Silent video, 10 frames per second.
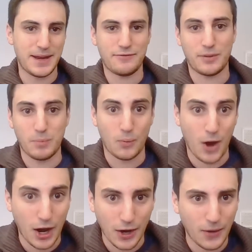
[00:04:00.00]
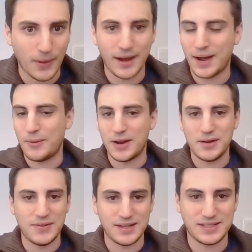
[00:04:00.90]
from Morocco and I want to
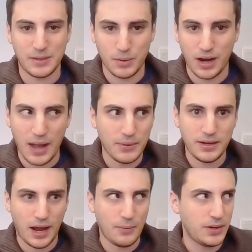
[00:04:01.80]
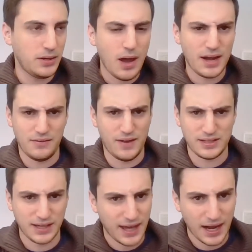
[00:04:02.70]
invest somewhere, I would not invest
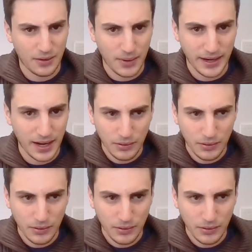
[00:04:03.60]
in Canada right now.